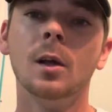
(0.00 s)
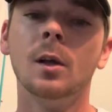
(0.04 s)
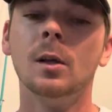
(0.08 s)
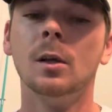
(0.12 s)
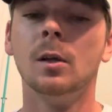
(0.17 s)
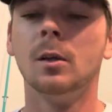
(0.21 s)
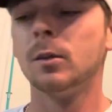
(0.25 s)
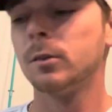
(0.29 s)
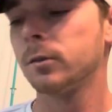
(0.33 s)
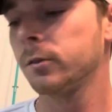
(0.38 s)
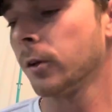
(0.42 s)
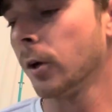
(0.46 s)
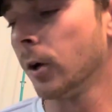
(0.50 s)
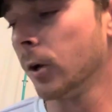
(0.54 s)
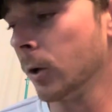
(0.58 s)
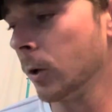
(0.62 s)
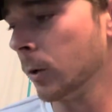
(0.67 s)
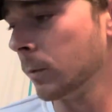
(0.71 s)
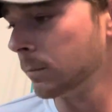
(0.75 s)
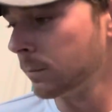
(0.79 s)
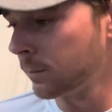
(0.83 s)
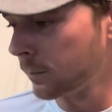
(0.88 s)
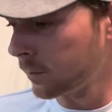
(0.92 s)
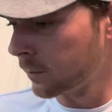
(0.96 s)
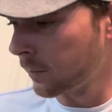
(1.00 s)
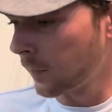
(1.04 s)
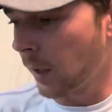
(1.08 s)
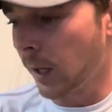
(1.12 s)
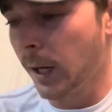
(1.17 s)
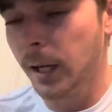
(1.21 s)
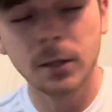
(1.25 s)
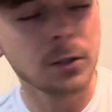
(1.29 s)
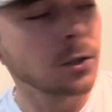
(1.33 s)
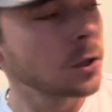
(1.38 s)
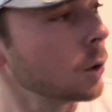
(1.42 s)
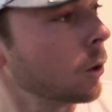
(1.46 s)
So
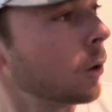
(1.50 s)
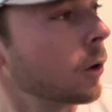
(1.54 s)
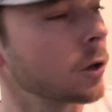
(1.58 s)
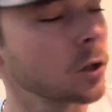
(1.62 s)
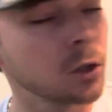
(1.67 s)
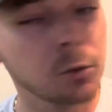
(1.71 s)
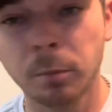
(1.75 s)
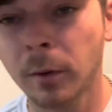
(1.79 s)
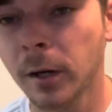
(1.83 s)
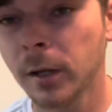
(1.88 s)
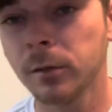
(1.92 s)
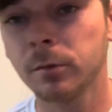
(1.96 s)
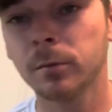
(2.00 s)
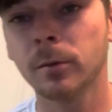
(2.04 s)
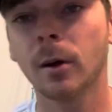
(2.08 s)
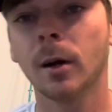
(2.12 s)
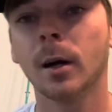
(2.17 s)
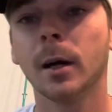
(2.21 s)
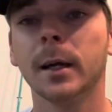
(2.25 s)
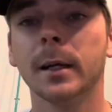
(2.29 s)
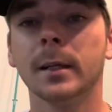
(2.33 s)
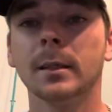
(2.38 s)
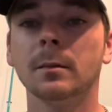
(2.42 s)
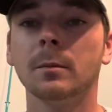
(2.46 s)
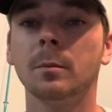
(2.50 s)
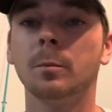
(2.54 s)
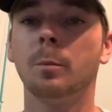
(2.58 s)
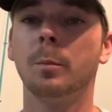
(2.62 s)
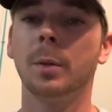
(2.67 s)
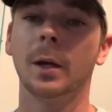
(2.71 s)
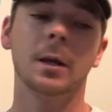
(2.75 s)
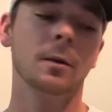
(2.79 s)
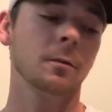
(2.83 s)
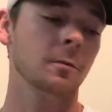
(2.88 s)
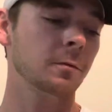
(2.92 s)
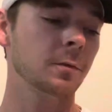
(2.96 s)
H2O Express rod,
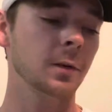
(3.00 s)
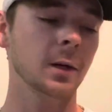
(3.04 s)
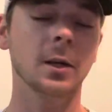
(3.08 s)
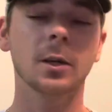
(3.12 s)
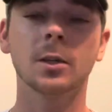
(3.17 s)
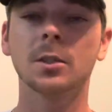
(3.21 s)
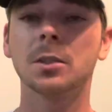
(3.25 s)
Penn Fierce